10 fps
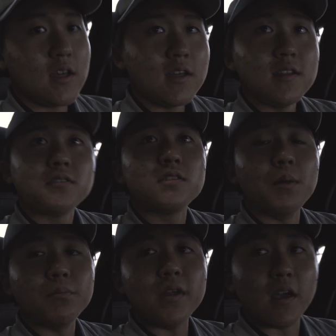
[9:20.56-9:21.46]
is
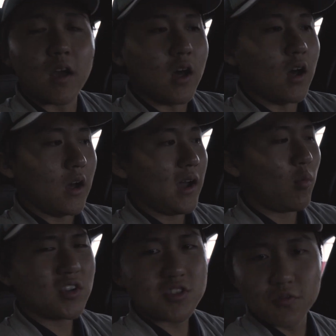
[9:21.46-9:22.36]
something. I
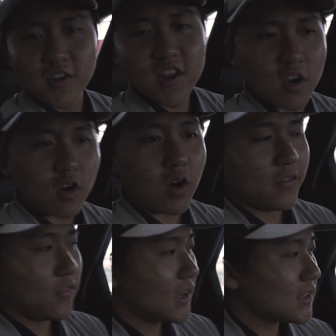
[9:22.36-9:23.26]
watched a video
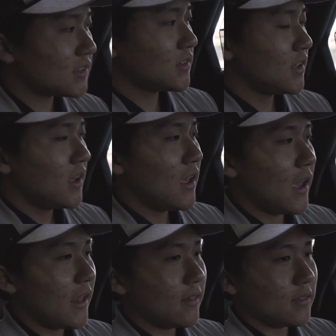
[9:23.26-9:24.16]
on this,
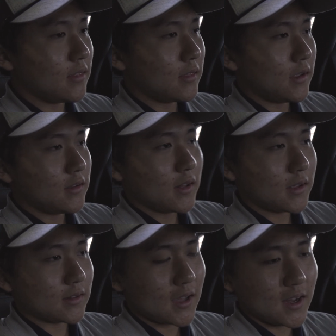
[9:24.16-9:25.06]
and they did
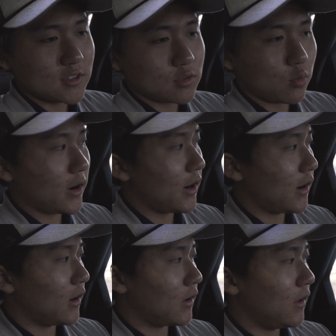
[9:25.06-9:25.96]
like a test where
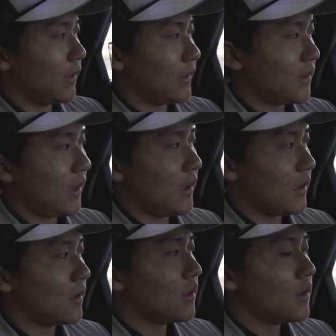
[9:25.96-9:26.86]

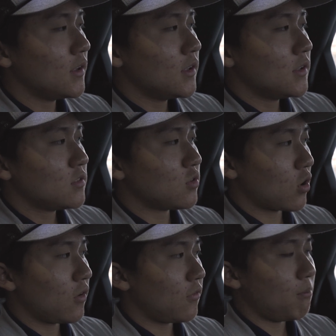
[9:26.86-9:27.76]
they
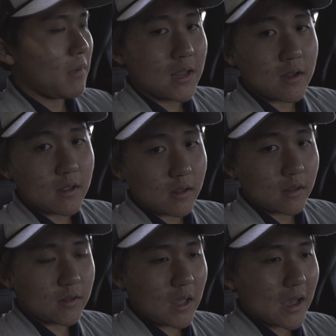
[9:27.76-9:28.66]
sort of made it,
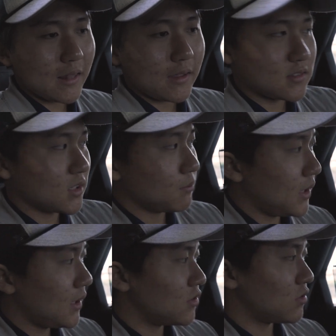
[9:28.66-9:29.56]
they had like
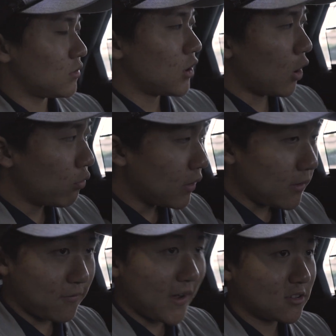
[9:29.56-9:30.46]
something just go
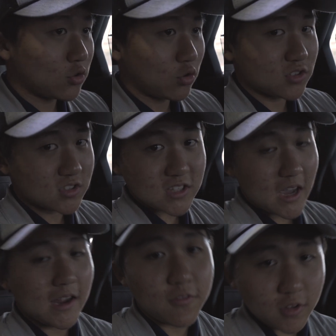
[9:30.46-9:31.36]
really fast towards the
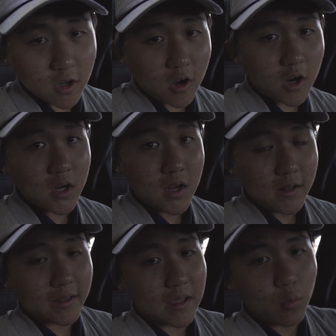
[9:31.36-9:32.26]
side of the car.
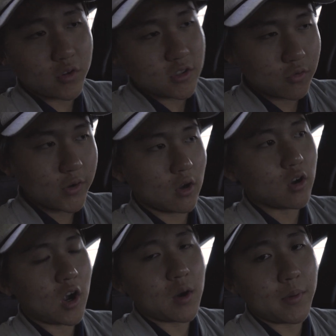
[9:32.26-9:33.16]
Like it wasn't a real
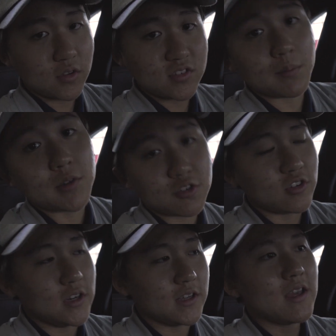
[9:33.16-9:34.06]
car, but it was
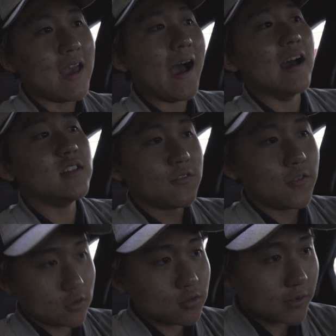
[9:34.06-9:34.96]
demonstrating as if
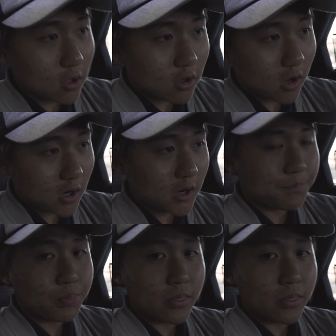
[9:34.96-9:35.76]
it was a real car,